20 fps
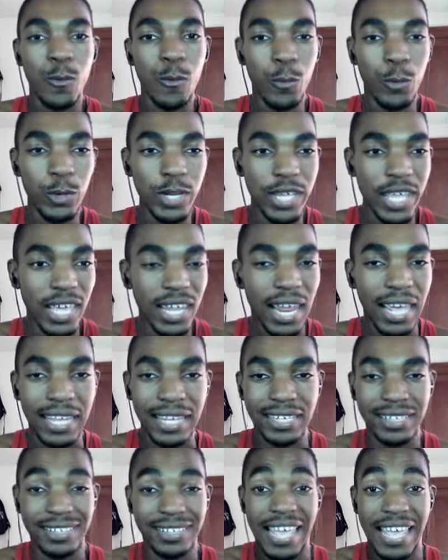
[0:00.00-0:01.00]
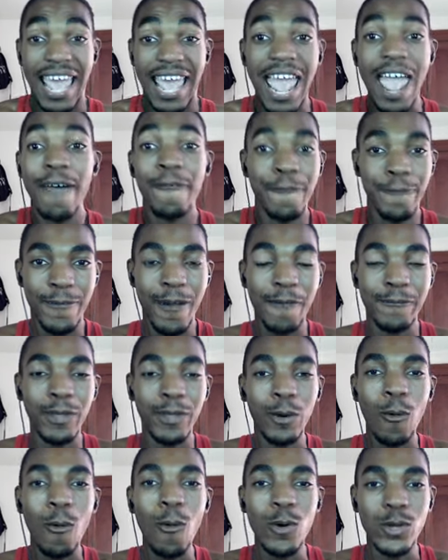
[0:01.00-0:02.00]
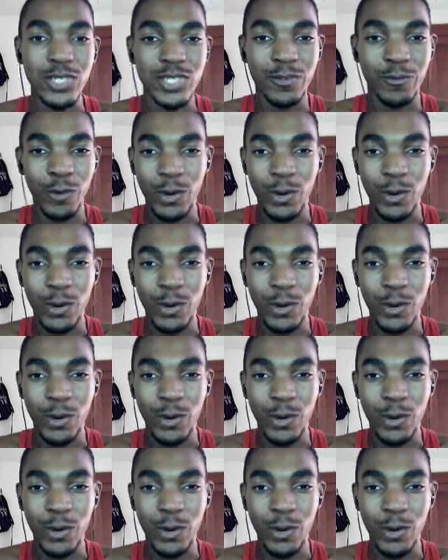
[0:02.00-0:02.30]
We only get like half of the coins.